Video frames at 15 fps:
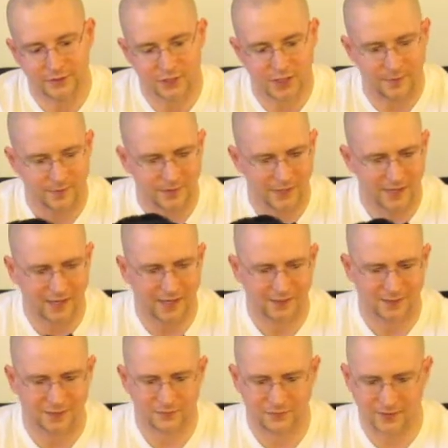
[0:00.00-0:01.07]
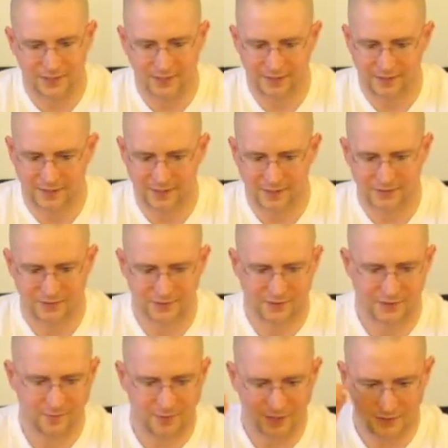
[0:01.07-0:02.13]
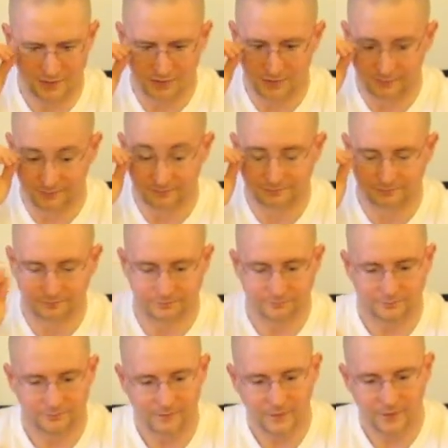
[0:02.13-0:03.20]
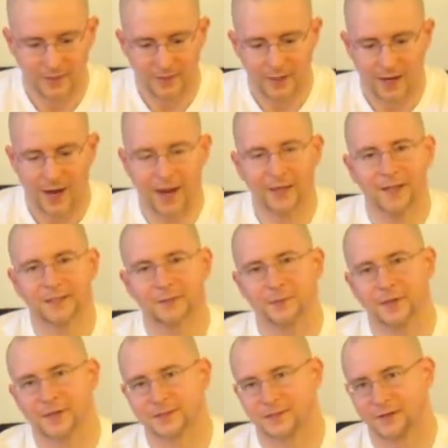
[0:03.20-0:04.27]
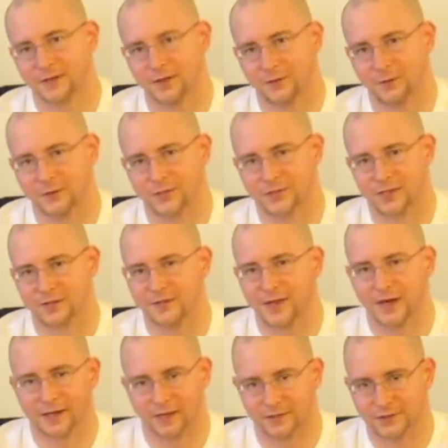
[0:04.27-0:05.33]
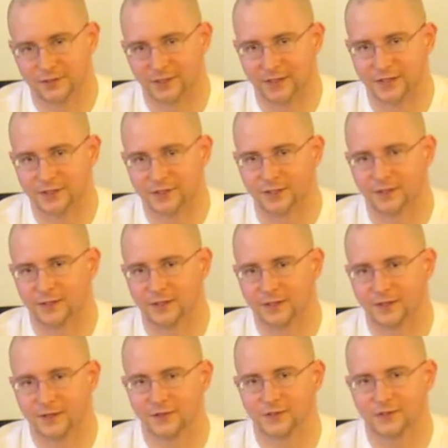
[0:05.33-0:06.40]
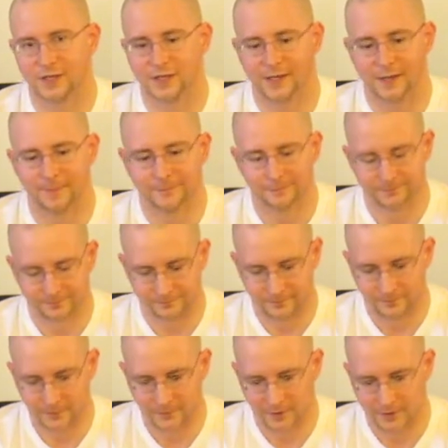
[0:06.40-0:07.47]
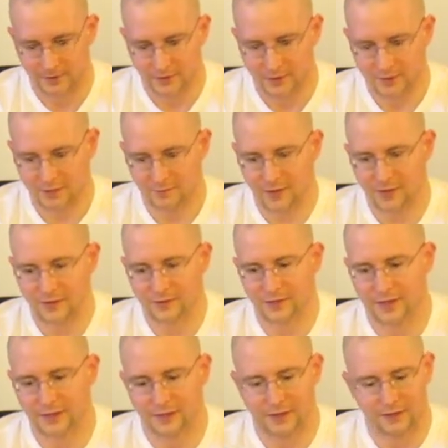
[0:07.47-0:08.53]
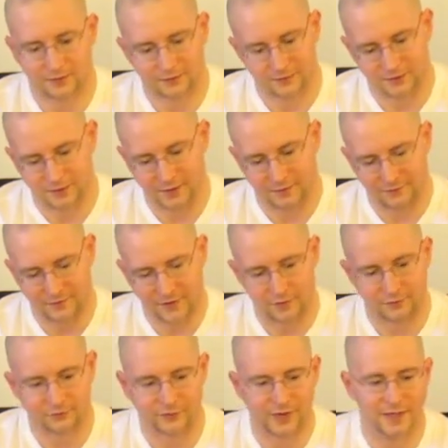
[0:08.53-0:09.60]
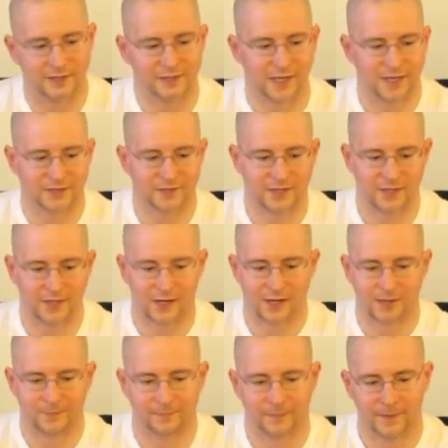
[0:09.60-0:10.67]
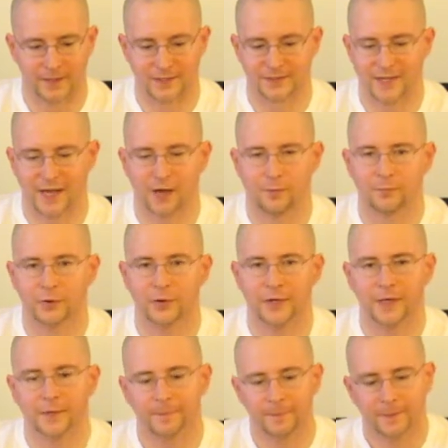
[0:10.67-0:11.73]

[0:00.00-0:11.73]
cheap. I think I got these for like 60 bucks. I liked it because it was synthetic insulation. There's some other, like Feathered Friends has a down booty.